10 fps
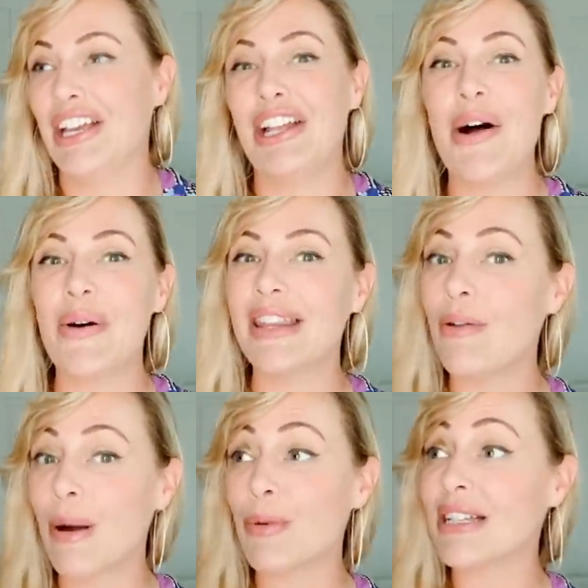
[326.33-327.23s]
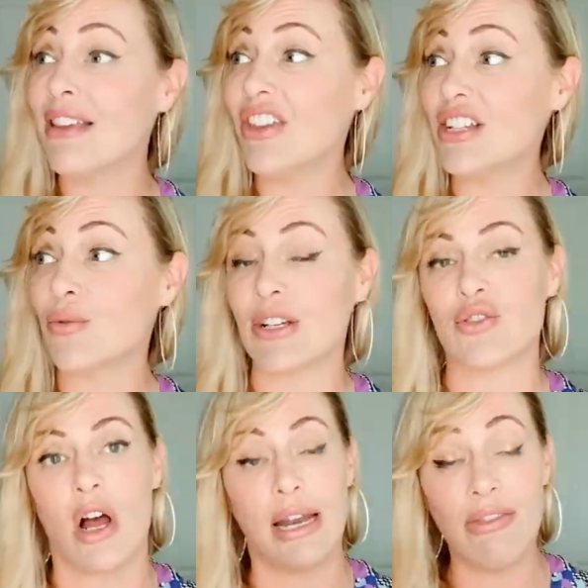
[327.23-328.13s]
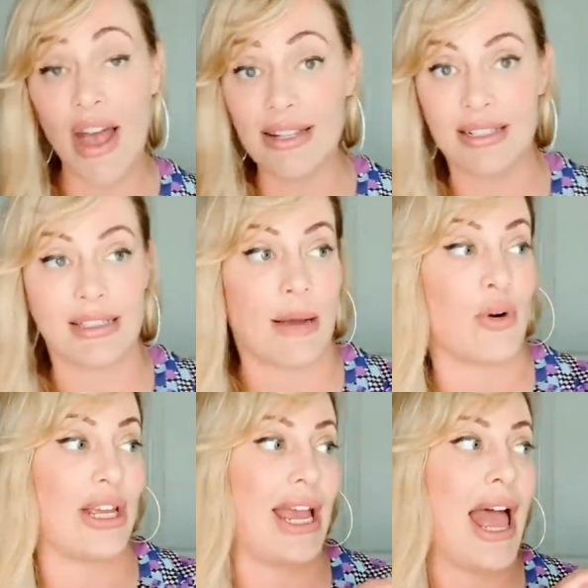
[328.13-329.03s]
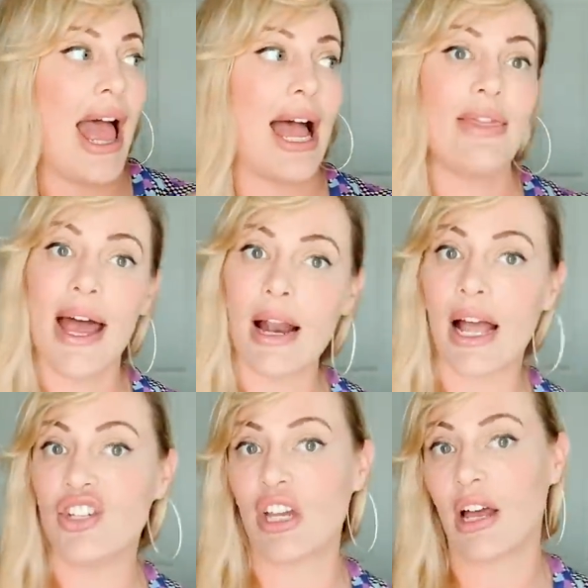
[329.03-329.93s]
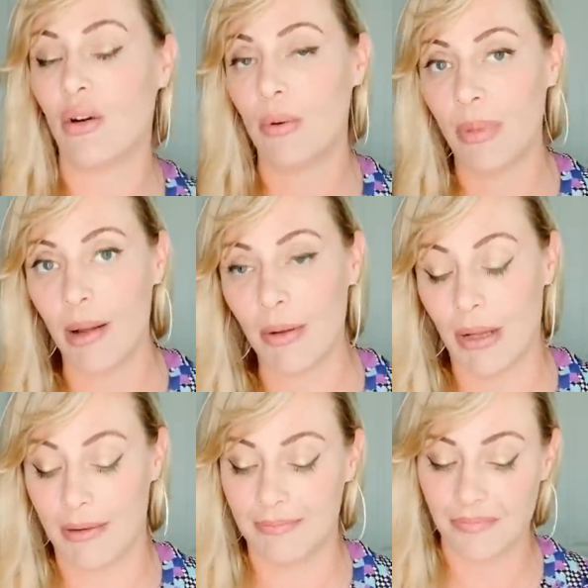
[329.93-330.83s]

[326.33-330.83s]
you know, and they represent this restaurant and that celebrity and that eyeshadow and blah, blah, blah.